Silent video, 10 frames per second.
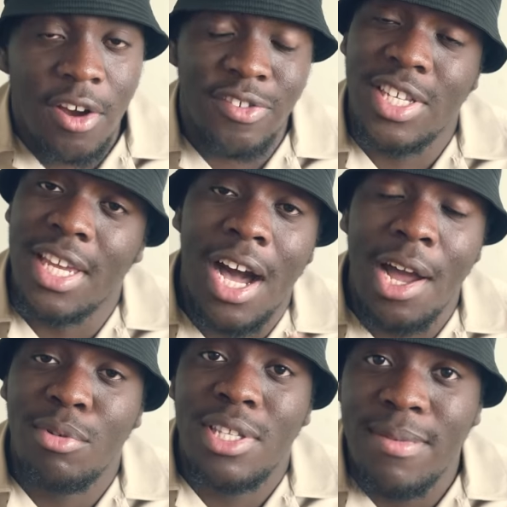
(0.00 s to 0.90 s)
obviously
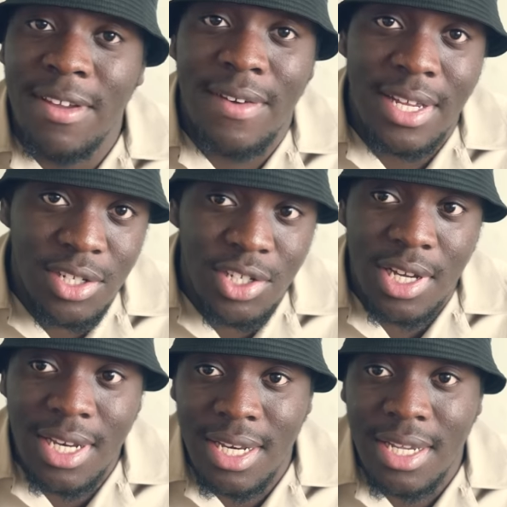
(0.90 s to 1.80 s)
I want to be a fashion
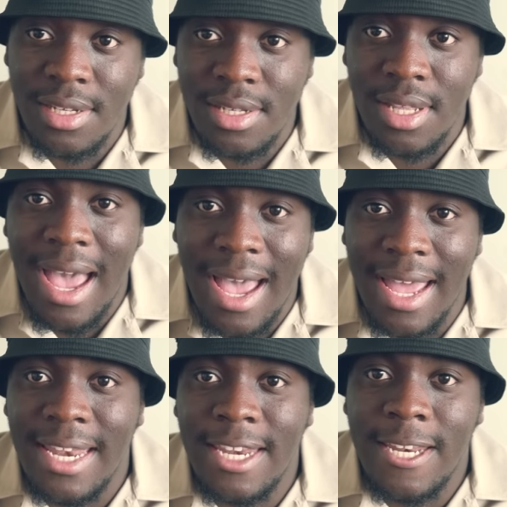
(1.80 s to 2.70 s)
journalist
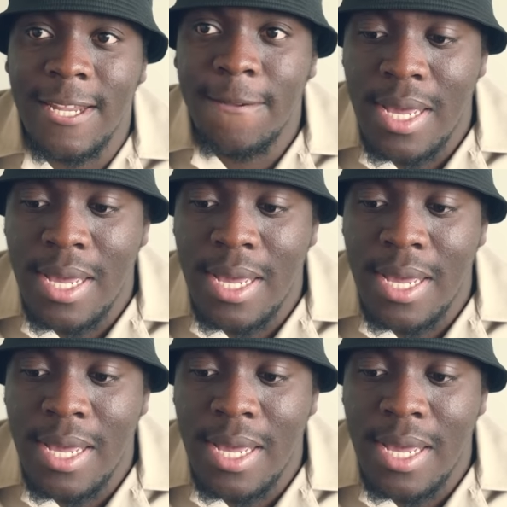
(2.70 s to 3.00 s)
and